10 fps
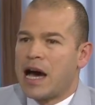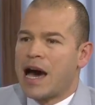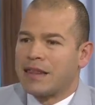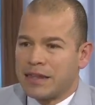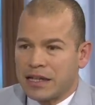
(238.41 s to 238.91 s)

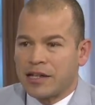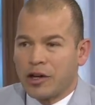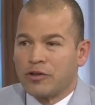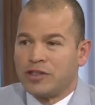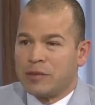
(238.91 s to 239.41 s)
I think it
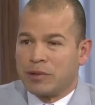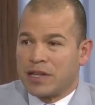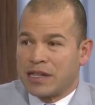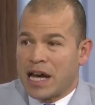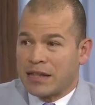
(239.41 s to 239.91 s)
goes deeper
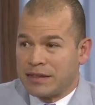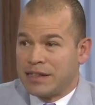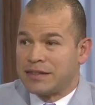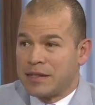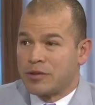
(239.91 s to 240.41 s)
than that.
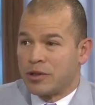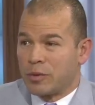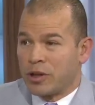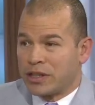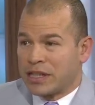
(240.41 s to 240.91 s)
This team should
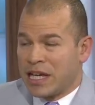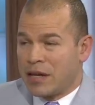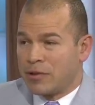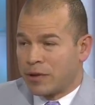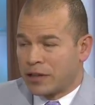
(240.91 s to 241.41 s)
have won the
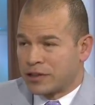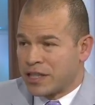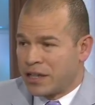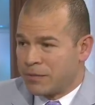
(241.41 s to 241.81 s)
game in regular time.